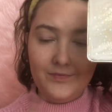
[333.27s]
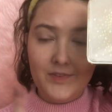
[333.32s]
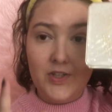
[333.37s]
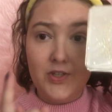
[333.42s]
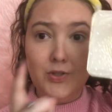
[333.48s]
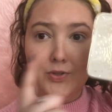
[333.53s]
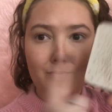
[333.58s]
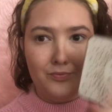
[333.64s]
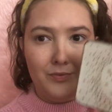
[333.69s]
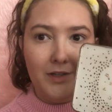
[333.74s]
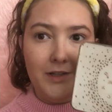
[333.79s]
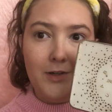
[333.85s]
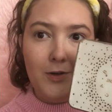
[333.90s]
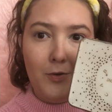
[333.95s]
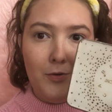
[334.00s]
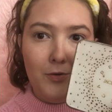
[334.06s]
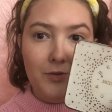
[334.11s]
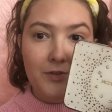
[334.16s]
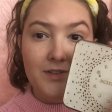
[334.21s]
This is really
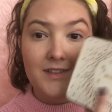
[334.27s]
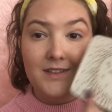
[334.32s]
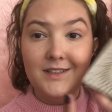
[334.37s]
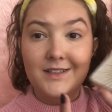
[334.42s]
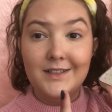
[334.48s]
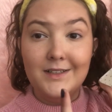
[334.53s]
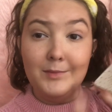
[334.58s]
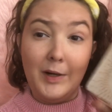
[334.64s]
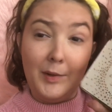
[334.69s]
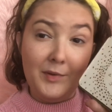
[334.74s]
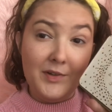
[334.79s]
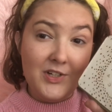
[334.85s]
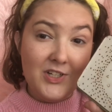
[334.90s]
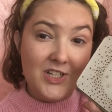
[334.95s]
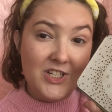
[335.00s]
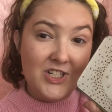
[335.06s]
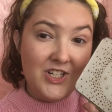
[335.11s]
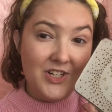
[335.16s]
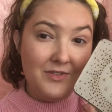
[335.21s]
old. Probably
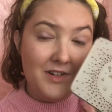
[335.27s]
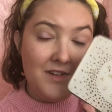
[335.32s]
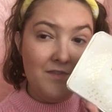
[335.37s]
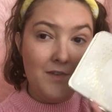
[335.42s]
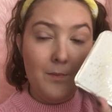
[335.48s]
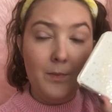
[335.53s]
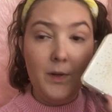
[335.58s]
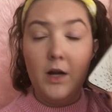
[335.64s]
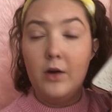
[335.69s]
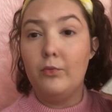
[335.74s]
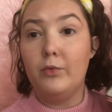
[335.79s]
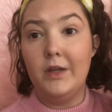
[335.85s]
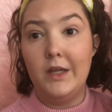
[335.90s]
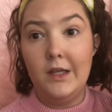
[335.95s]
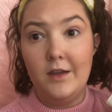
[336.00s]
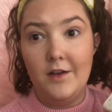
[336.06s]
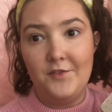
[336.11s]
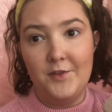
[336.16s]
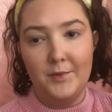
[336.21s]
don't need to get rid of it, but I
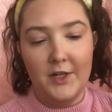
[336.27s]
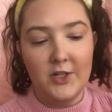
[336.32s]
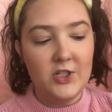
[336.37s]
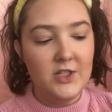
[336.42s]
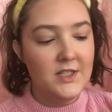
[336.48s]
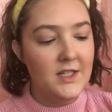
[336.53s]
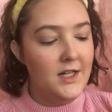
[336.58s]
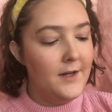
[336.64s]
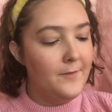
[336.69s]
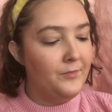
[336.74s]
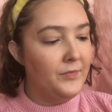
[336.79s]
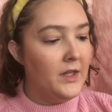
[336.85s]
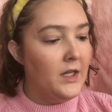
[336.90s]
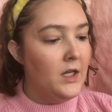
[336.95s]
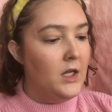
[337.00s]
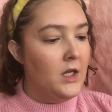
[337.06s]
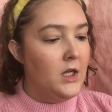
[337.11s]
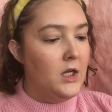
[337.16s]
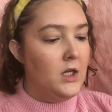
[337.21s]
really love the blushes in it.
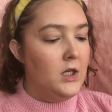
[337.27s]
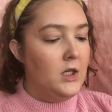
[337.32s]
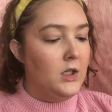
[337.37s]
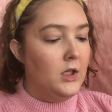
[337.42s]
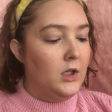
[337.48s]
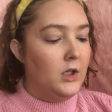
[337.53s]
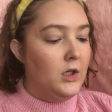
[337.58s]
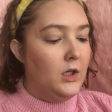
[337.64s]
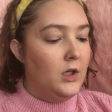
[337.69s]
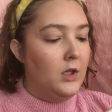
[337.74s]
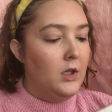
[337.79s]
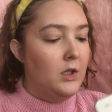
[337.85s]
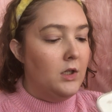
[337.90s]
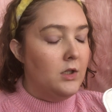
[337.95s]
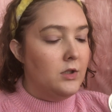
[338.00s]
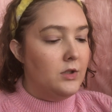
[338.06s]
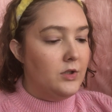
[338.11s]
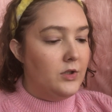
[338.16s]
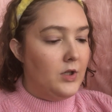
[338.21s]

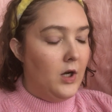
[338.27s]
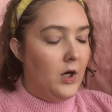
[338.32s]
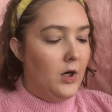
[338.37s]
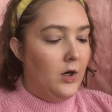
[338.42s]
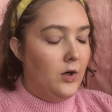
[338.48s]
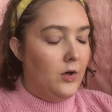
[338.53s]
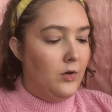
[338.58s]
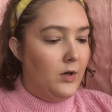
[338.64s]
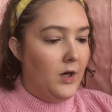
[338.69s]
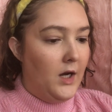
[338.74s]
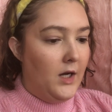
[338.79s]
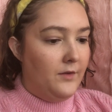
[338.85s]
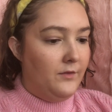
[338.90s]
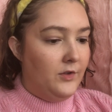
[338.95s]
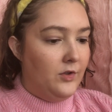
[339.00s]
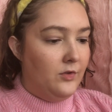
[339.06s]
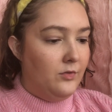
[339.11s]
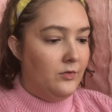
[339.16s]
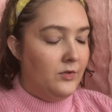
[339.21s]
So I've
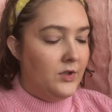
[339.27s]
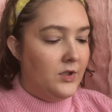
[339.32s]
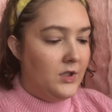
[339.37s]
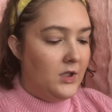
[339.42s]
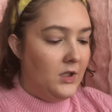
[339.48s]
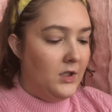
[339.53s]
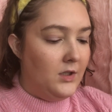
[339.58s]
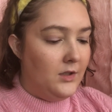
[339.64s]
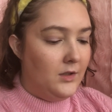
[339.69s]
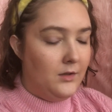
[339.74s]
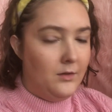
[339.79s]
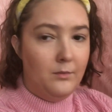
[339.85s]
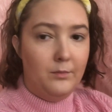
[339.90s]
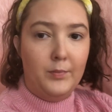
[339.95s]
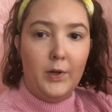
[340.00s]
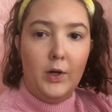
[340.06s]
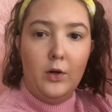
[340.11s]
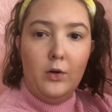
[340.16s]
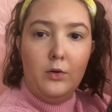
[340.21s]
used
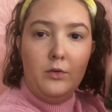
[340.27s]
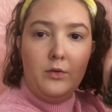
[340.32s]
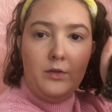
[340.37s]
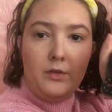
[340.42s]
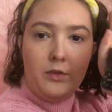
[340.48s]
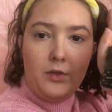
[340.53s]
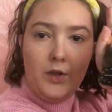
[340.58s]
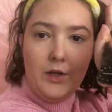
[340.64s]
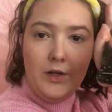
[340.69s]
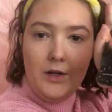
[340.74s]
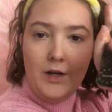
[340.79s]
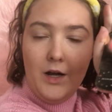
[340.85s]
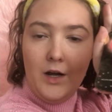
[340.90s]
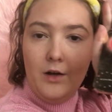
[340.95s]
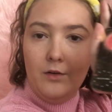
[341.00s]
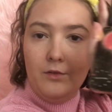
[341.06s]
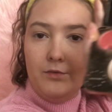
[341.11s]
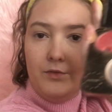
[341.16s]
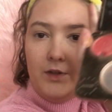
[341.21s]
both
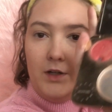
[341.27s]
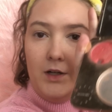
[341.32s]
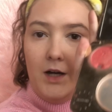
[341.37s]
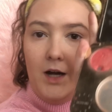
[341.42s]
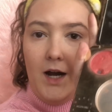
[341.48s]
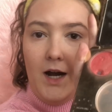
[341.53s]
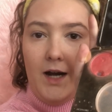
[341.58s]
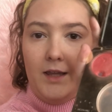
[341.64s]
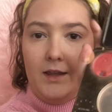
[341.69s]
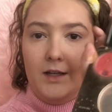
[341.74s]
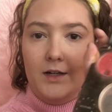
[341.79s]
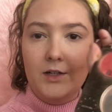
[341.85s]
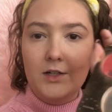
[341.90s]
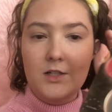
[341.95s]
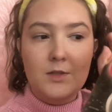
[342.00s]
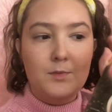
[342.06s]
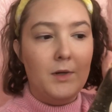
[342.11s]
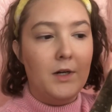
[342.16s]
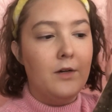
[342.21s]
of the
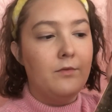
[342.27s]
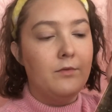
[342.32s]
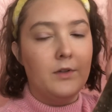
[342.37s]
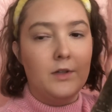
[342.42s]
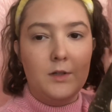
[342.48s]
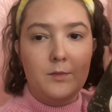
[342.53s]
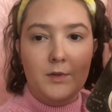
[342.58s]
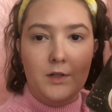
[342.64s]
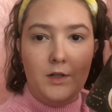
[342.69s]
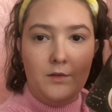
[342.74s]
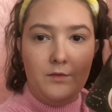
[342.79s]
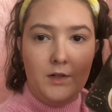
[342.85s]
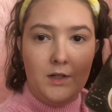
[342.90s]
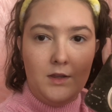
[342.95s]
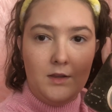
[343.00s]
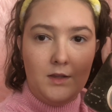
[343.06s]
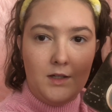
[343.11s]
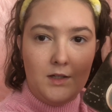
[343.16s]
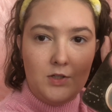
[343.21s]
highlighters, but I've really been
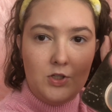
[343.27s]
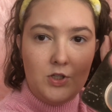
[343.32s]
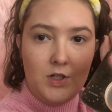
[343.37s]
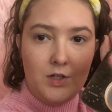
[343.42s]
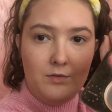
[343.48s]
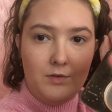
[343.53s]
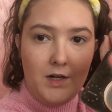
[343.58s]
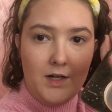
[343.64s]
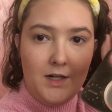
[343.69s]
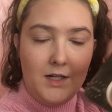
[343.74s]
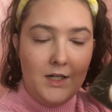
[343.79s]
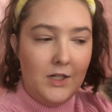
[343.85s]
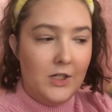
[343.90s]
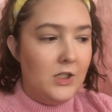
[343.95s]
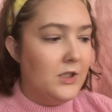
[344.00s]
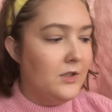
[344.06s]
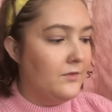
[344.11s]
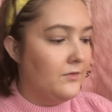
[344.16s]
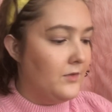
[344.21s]
loving this shade right here
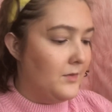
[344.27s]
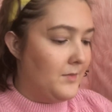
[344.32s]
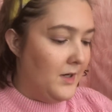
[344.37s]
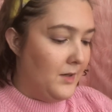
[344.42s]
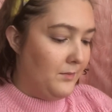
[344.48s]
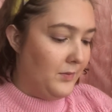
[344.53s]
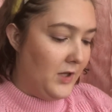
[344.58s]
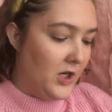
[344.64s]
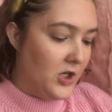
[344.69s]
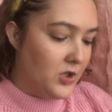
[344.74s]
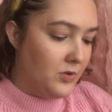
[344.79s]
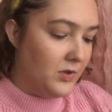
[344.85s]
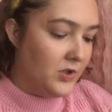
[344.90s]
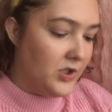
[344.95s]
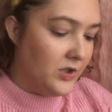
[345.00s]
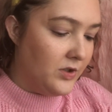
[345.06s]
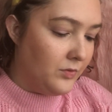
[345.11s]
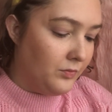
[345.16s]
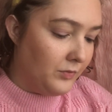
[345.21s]
for my blush,
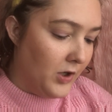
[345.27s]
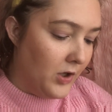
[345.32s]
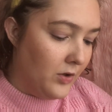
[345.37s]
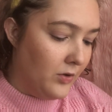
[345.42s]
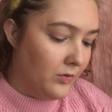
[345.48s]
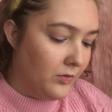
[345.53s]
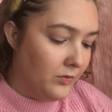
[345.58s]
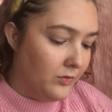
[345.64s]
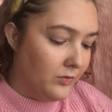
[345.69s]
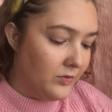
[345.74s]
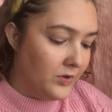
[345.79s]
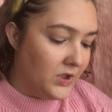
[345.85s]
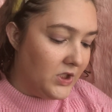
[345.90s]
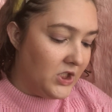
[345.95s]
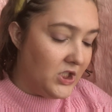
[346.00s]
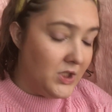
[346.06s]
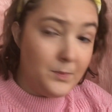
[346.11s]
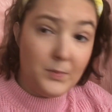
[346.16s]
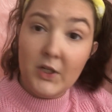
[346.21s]
which is Rose
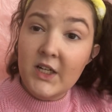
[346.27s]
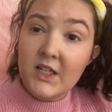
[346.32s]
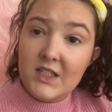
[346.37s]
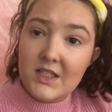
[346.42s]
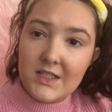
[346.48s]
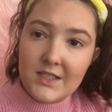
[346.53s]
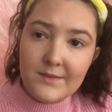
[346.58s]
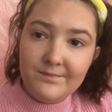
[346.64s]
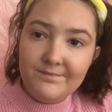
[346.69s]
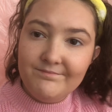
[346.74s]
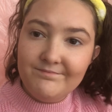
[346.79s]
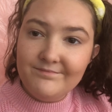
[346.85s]
Spritz.